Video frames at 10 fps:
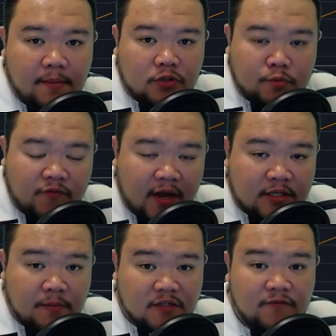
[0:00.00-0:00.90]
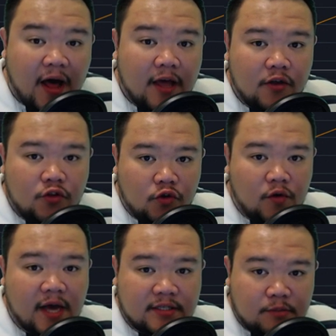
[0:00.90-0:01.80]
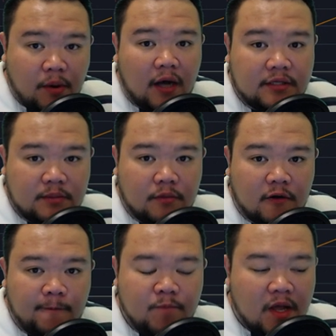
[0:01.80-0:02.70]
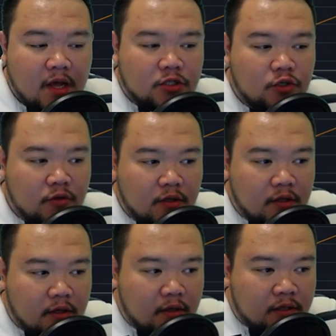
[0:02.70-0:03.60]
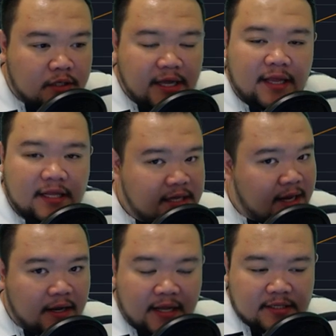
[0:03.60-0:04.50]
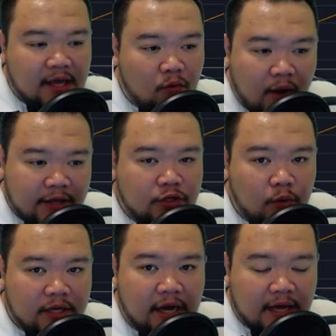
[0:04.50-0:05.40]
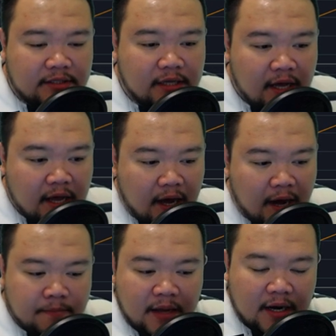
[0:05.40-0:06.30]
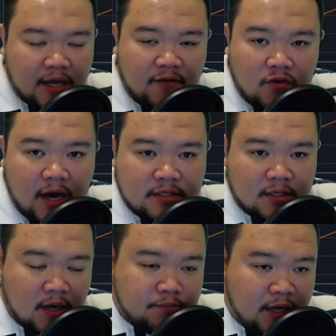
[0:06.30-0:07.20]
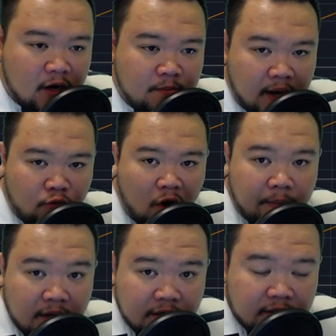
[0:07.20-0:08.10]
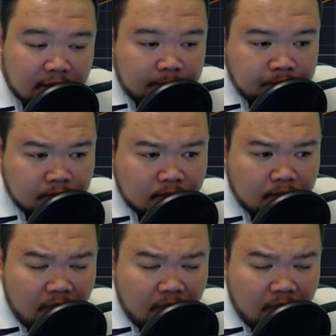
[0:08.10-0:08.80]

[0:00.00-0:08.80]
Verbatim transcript: I want to be able to provide as much value to you guys as possible. So today let's get let's get right to it guys. I'm not going to give you guys an update on my Robinhood